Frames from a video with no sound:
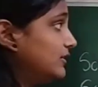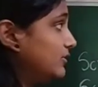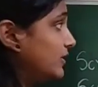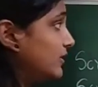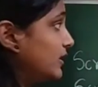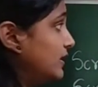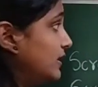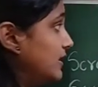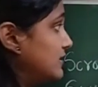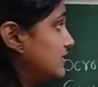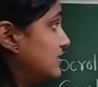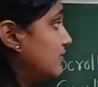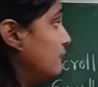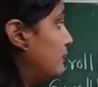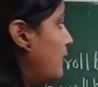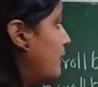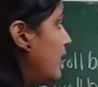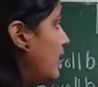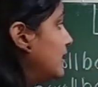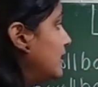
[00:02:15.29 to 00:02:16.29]
Here it is a
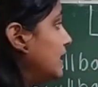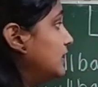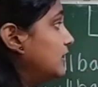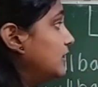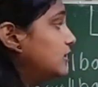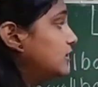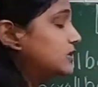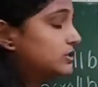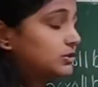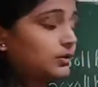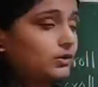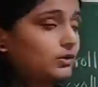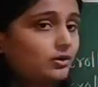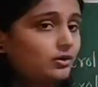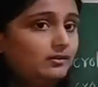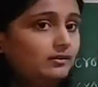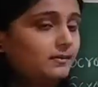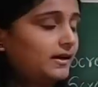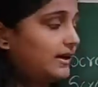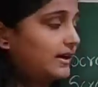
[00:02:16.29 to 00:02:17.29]
vertical
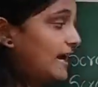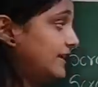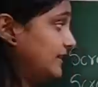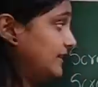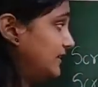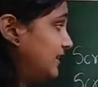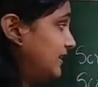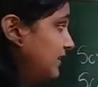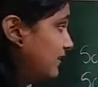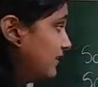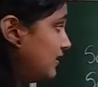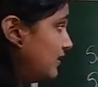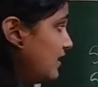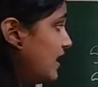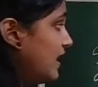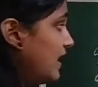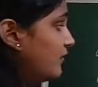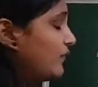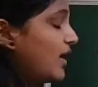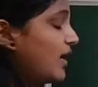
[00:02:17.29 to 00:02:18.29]
scroll bar, and here
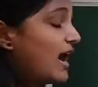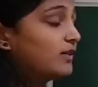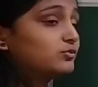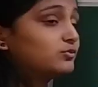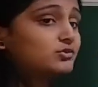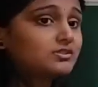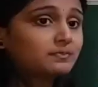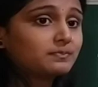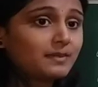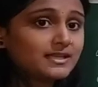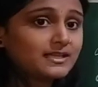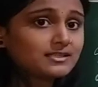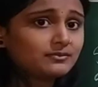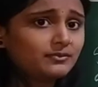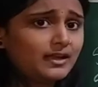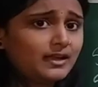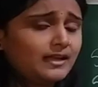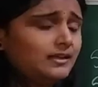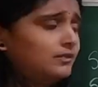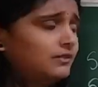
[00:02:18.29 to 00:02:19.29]
we have to
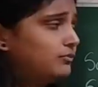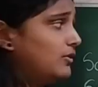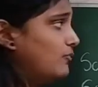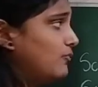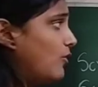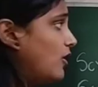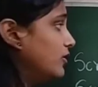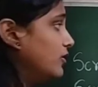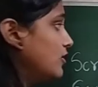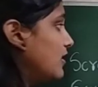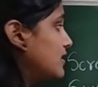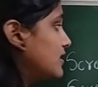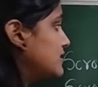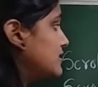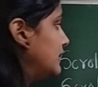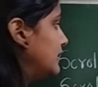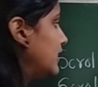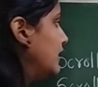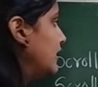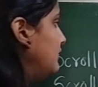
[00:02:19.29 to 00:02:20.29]
specify if we want
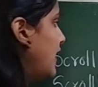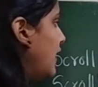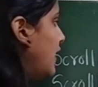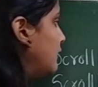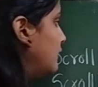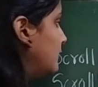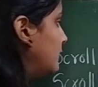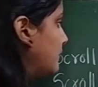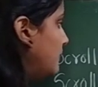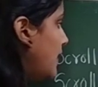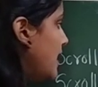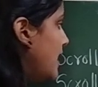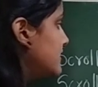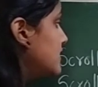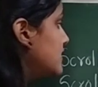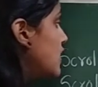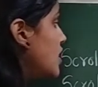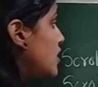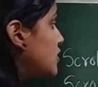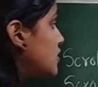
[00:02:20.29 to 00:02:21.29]
horizontal, we have to
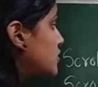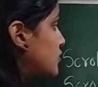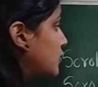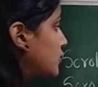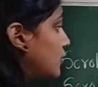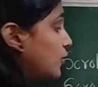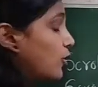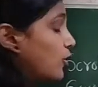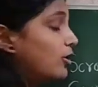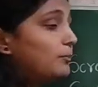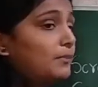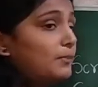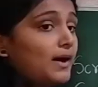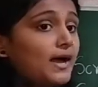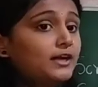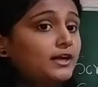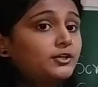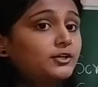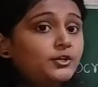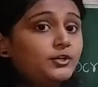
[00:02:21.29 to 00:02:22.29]
pass scroll
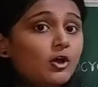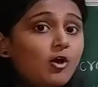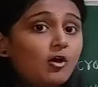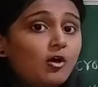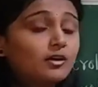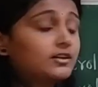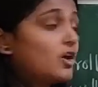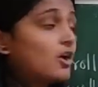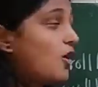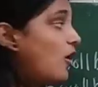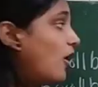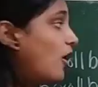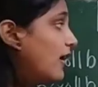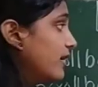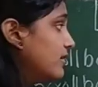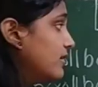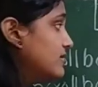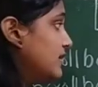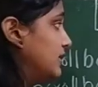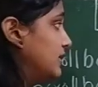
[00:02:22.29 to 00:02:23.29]
bar dot
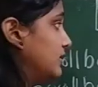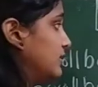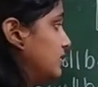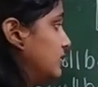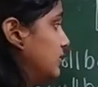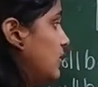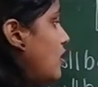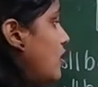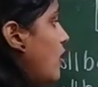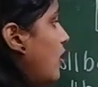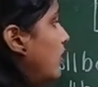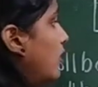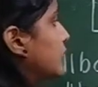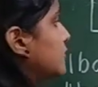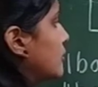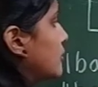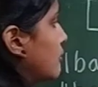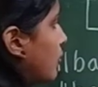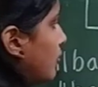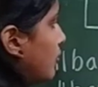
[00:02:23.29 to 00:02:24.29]
horizontal or
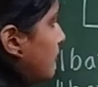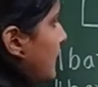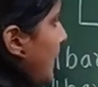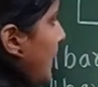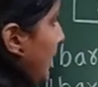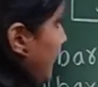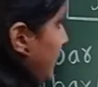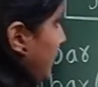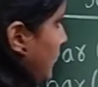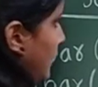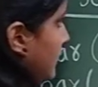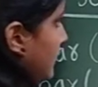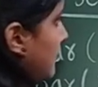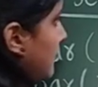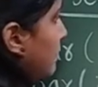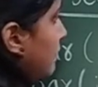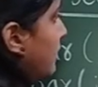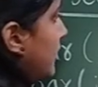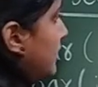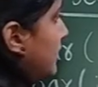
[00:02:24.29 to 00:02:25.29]
scroll bar dot
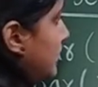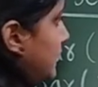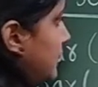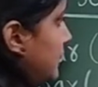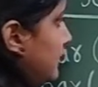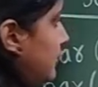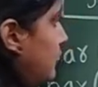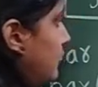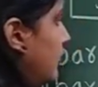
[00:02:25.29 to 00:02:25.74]
vertical.